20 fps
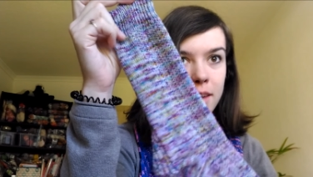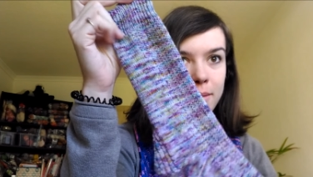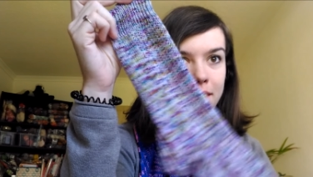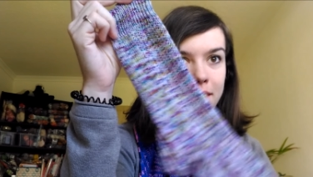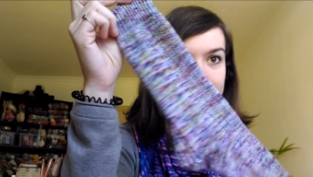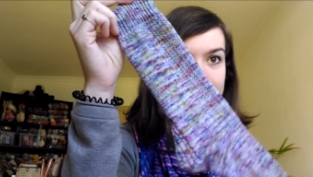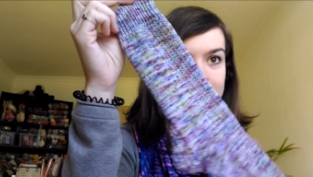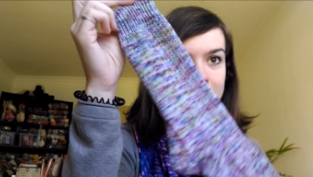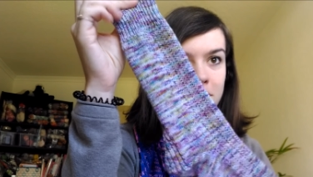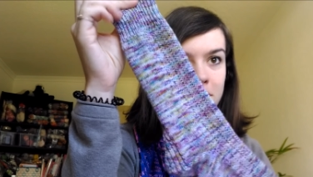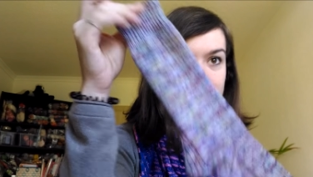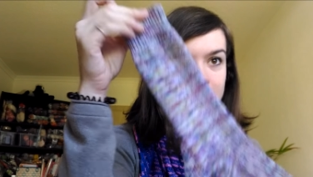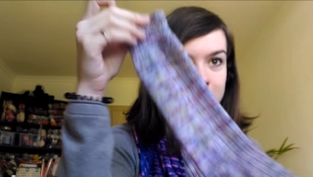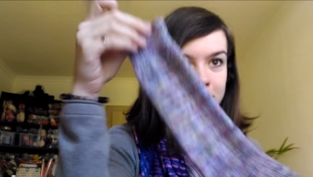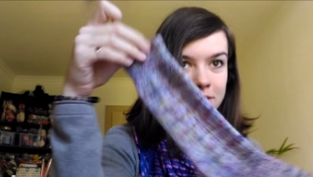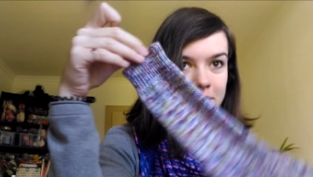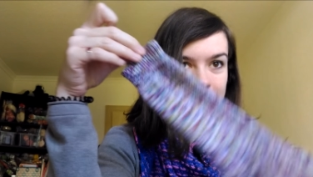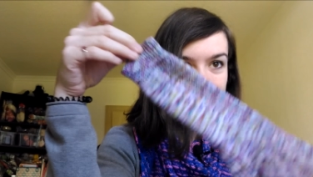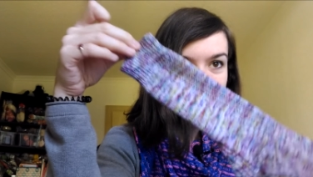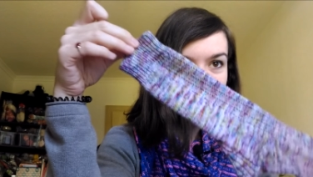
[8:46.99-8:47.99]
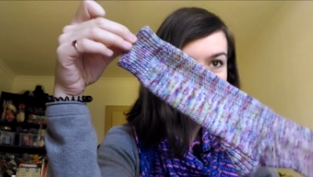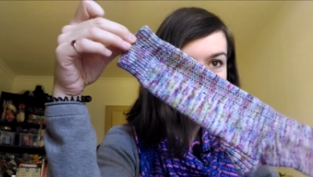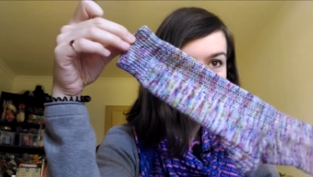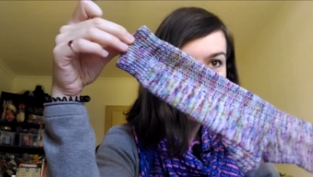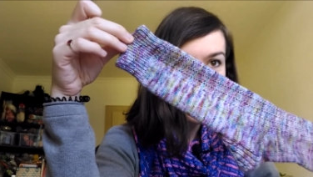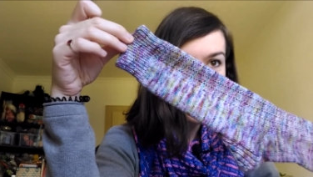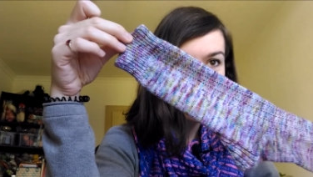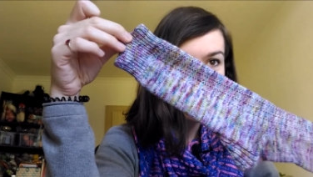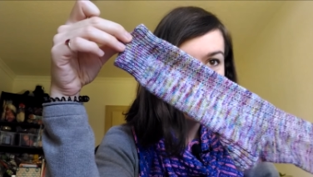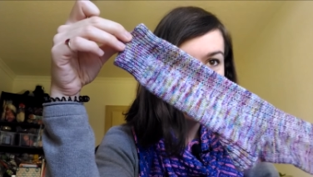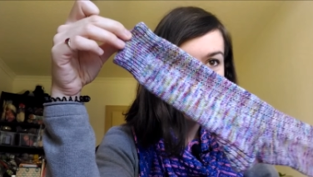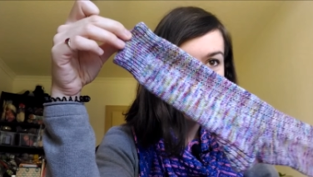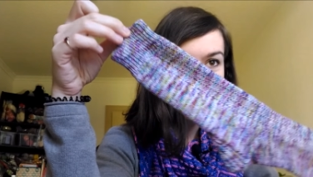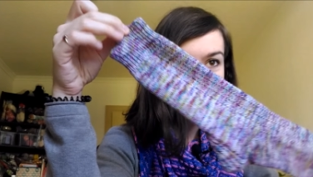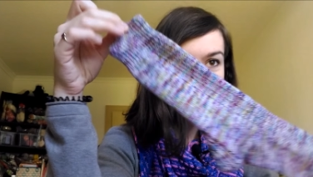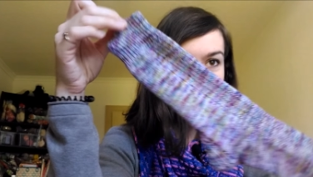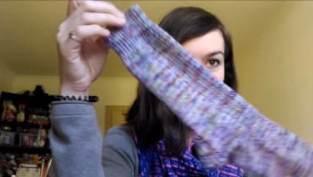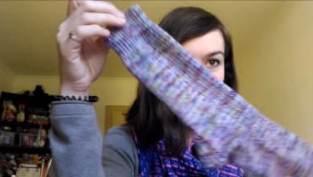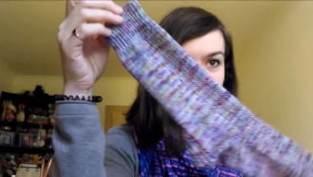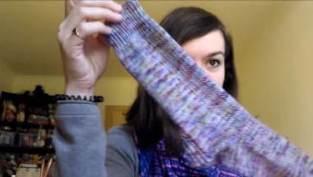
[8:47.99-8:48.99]
but still. As you can
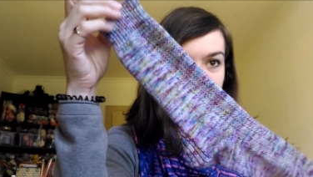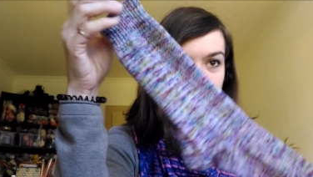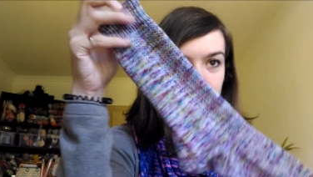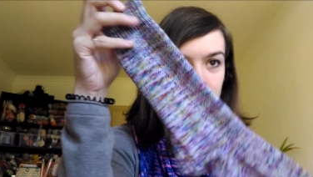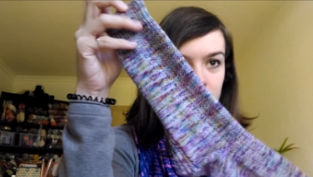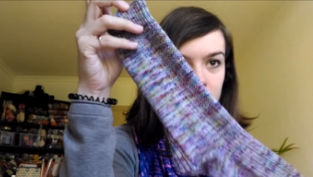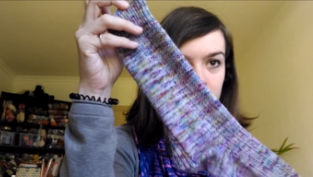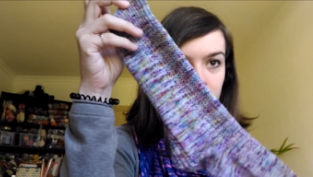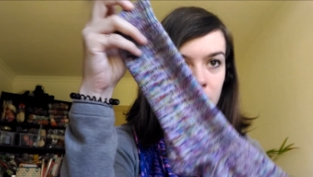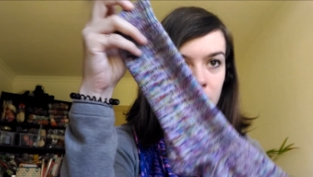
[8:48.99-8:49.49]
see, the cuff is